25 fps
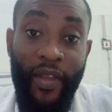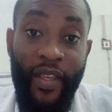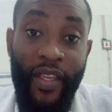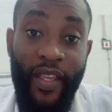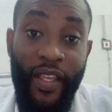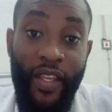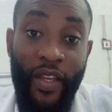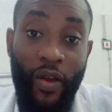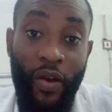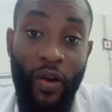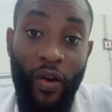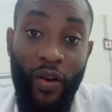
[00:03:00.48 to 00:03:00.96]

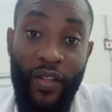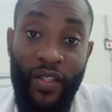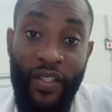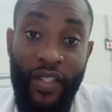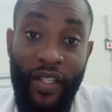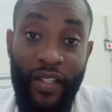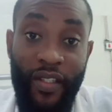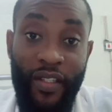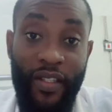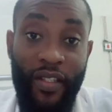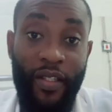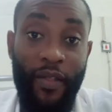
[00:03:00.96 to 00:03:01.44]
key
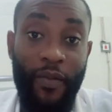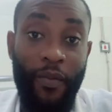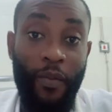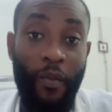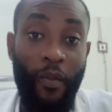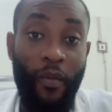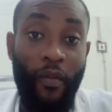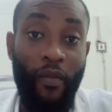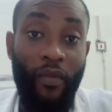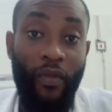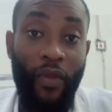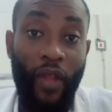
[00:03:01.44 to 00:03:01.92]
causes
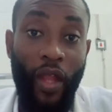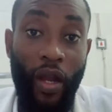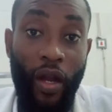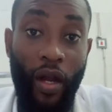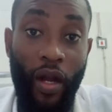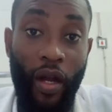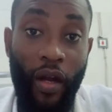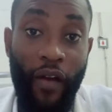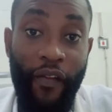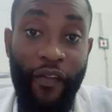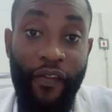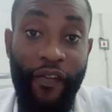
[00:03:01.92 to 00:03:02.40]

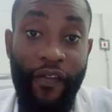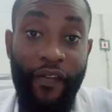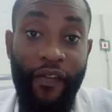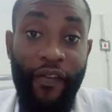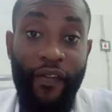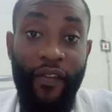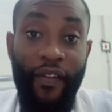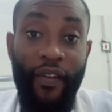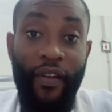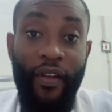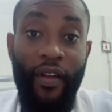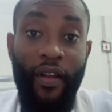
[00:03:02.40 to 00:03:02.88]
of
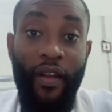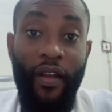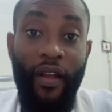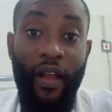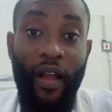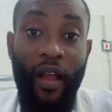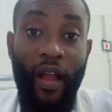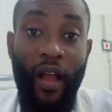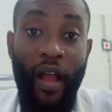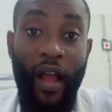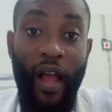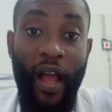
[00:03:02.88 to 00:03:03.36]

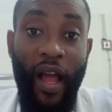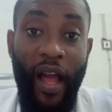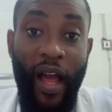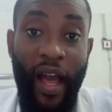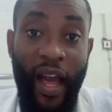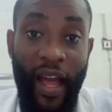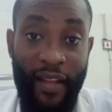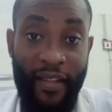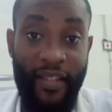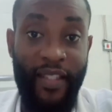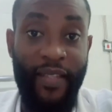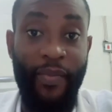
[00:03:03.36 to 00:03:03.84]

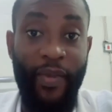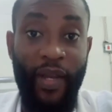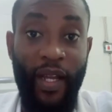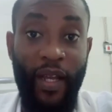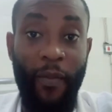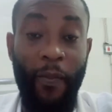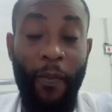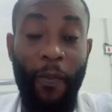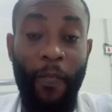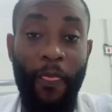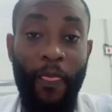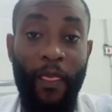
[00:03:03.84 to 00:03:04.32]
asthma.
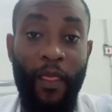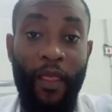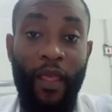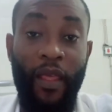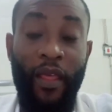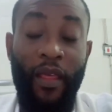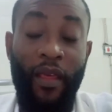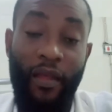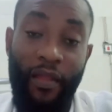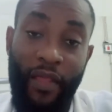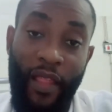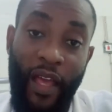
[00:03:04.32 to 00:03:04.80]

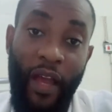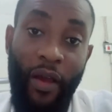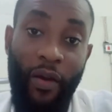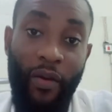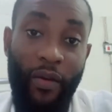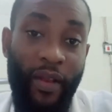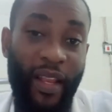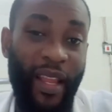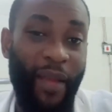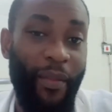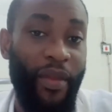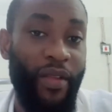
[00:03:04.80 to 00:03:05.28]

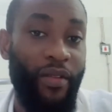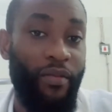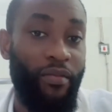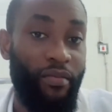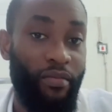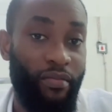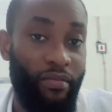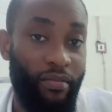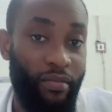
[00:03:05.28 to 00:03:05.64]
Now, let me